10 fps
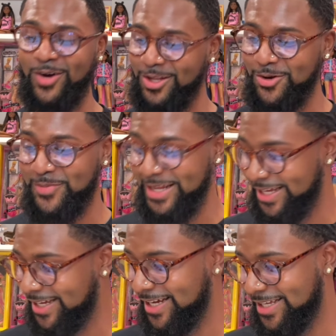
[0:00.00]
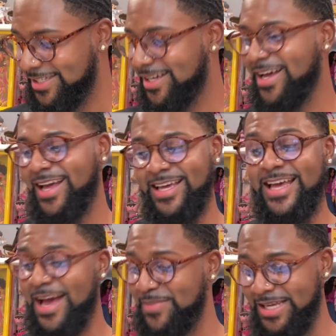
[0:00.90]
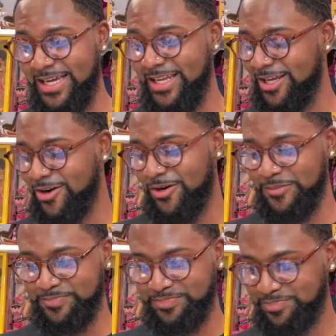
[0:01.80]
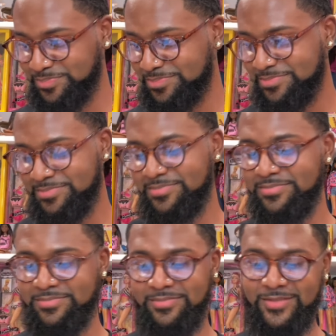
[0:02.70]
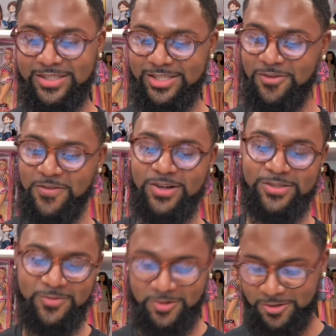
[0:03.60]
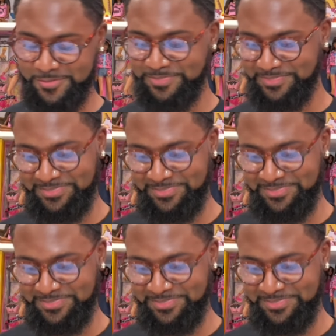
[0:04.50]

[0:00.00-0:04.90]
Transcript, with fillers: little minute because he had me heated, y'all. So first of all,